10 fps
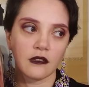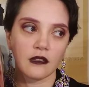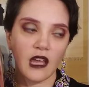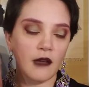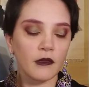
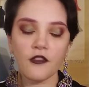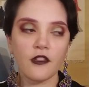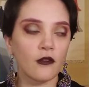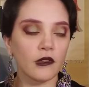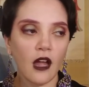I'm listening
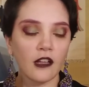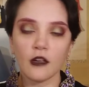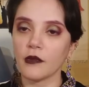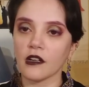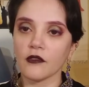to an
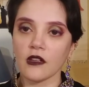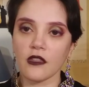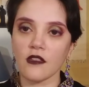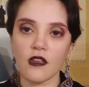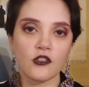audiobook of one of
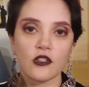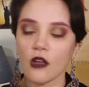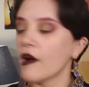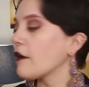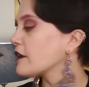these. I should know
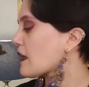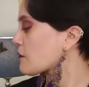how her name's